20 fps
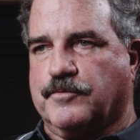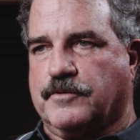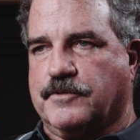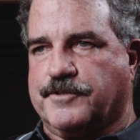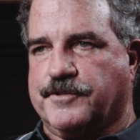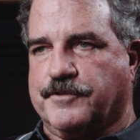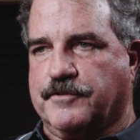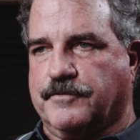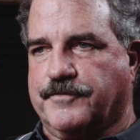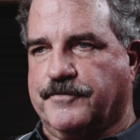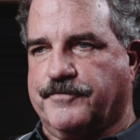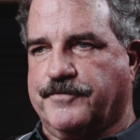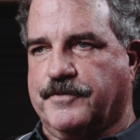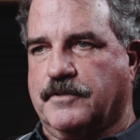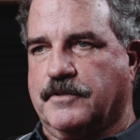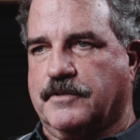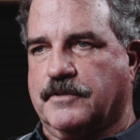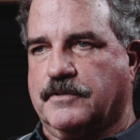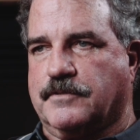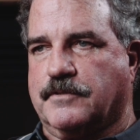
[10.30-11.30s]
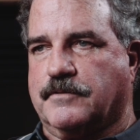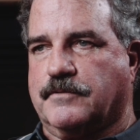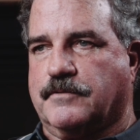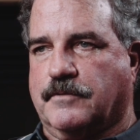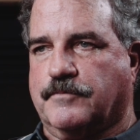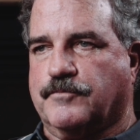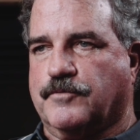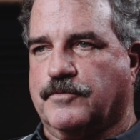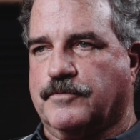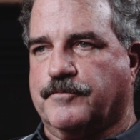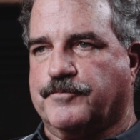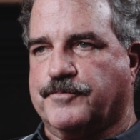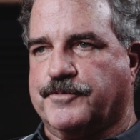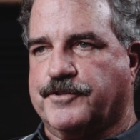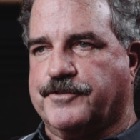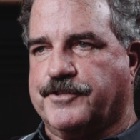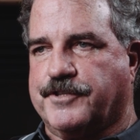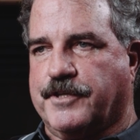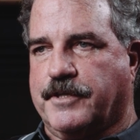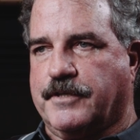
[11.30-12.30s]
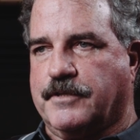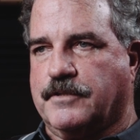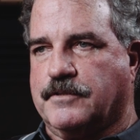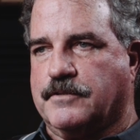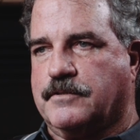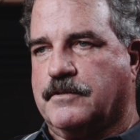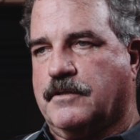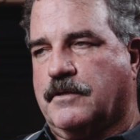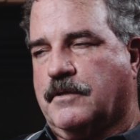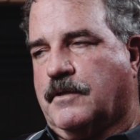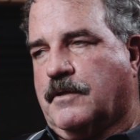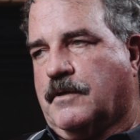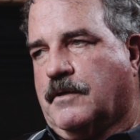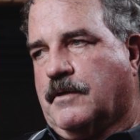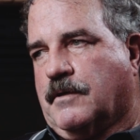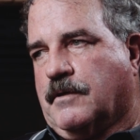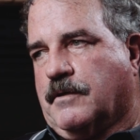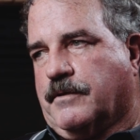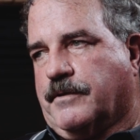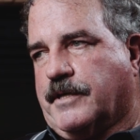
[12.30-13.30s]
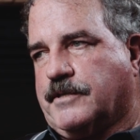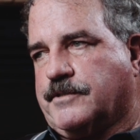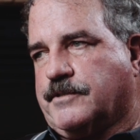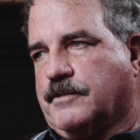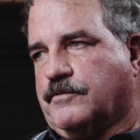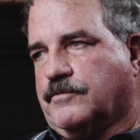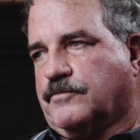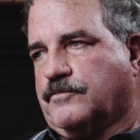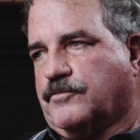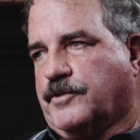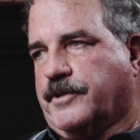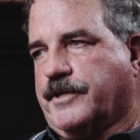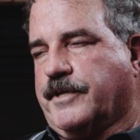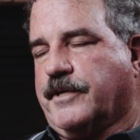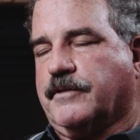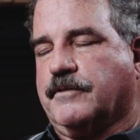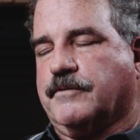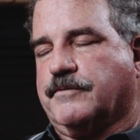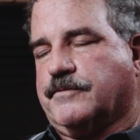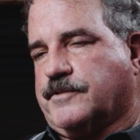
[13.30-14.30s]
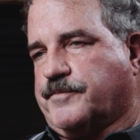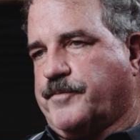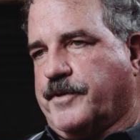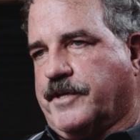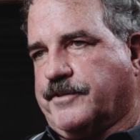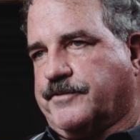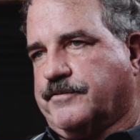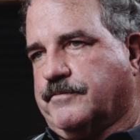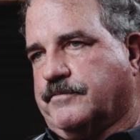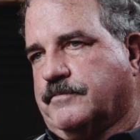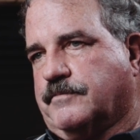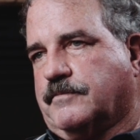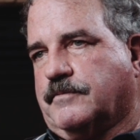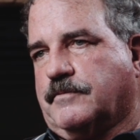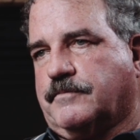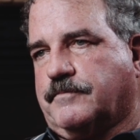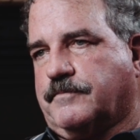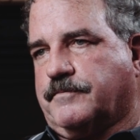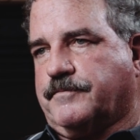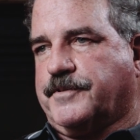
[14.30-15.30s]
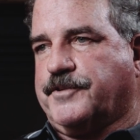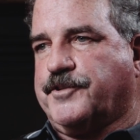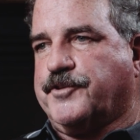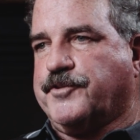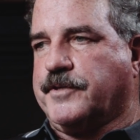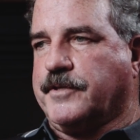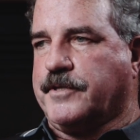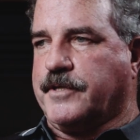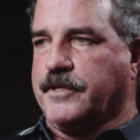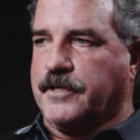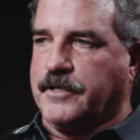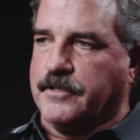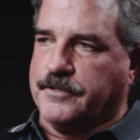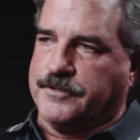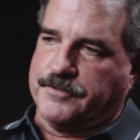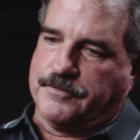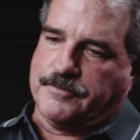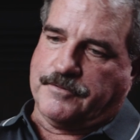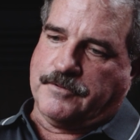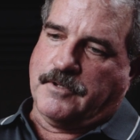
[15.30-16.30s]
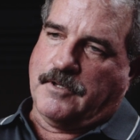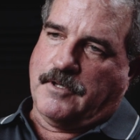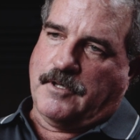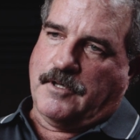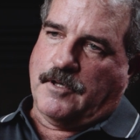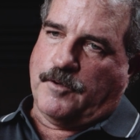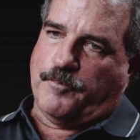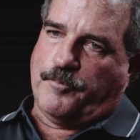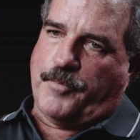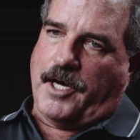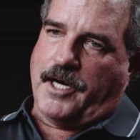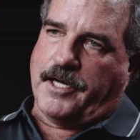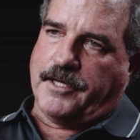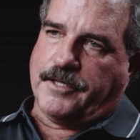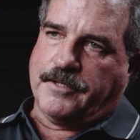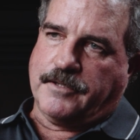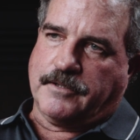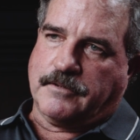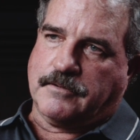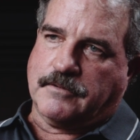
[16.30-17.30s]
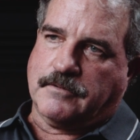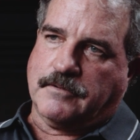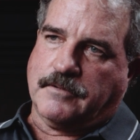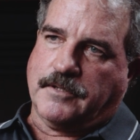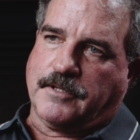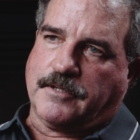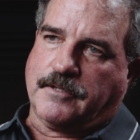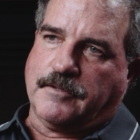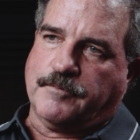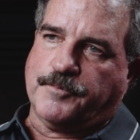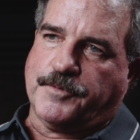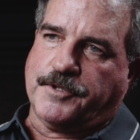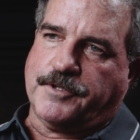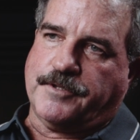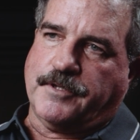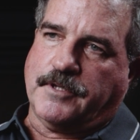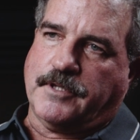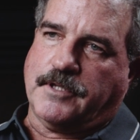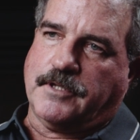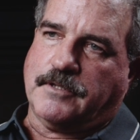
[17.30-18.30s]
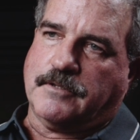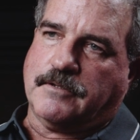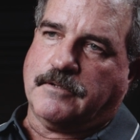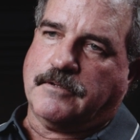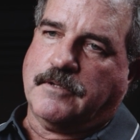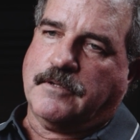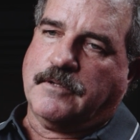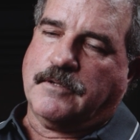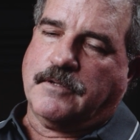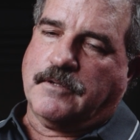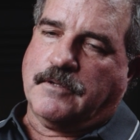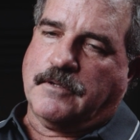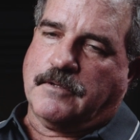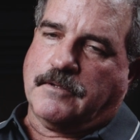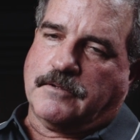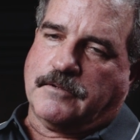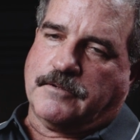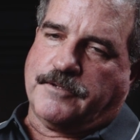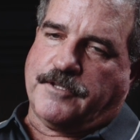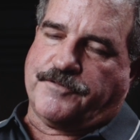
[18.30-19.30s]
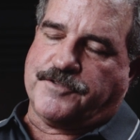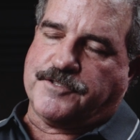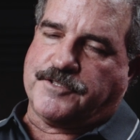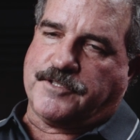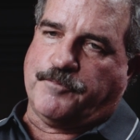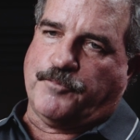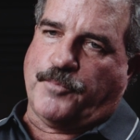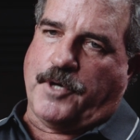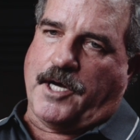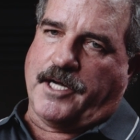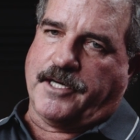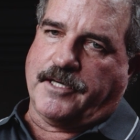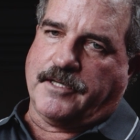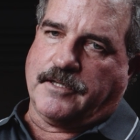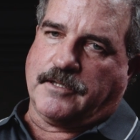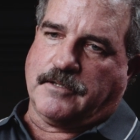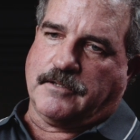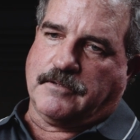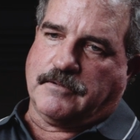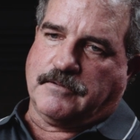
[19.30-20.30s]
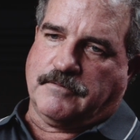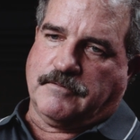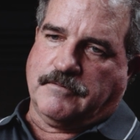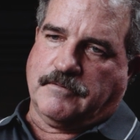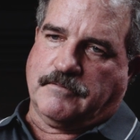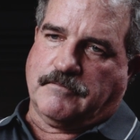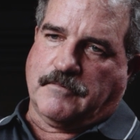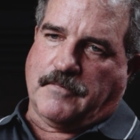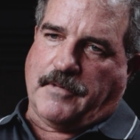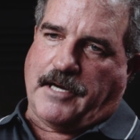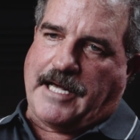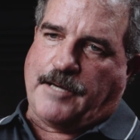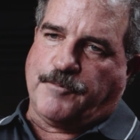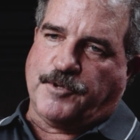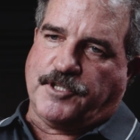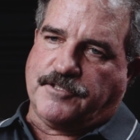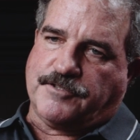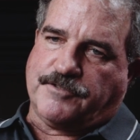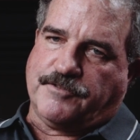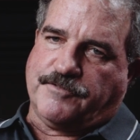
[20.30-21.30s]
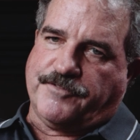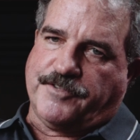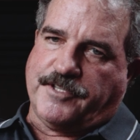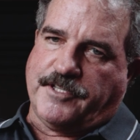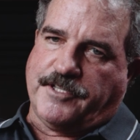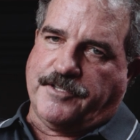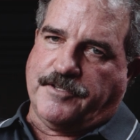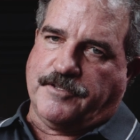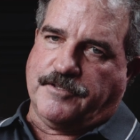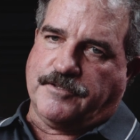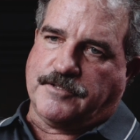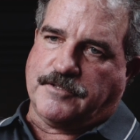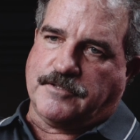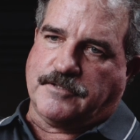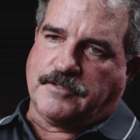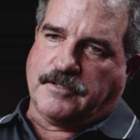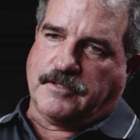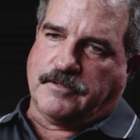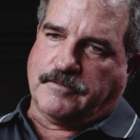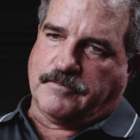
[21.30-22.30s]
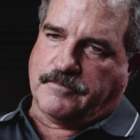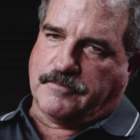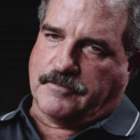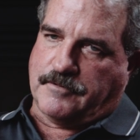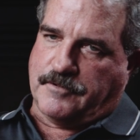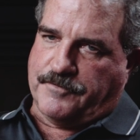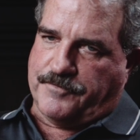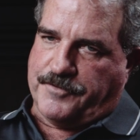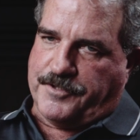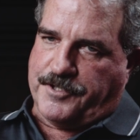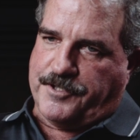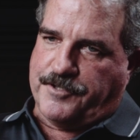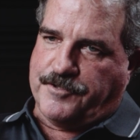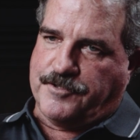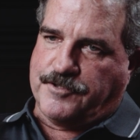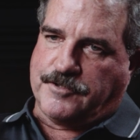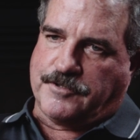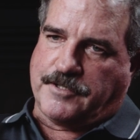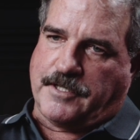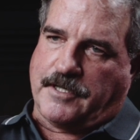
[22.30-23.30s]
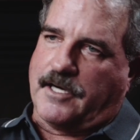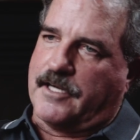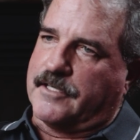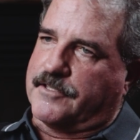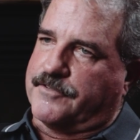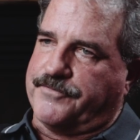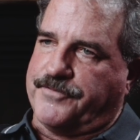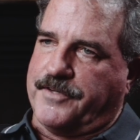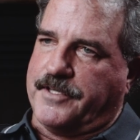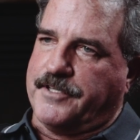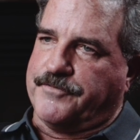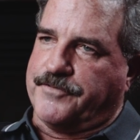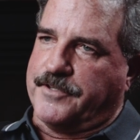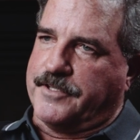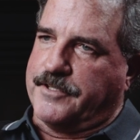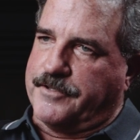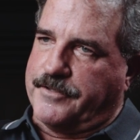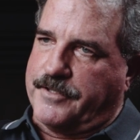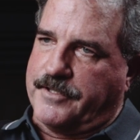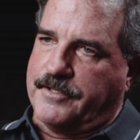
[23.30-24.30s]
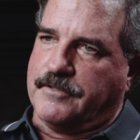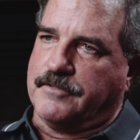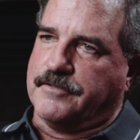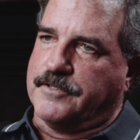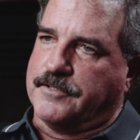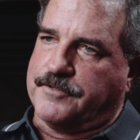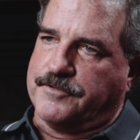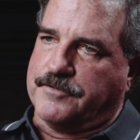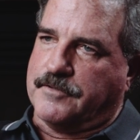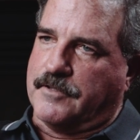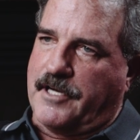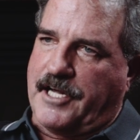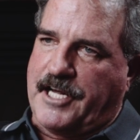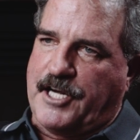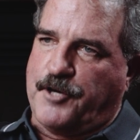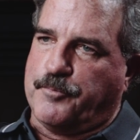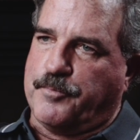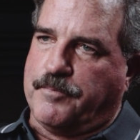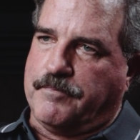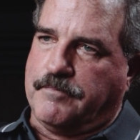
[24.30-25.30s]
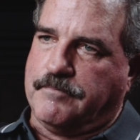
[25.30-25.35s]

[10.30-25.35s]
with the silver fillings that they want them changed. That's on one end of the spectrum. Then you can get into bonding that can be done. The difference in bonding and laminates or veneers is that the veneers are kind of like a fake fingernail that your lab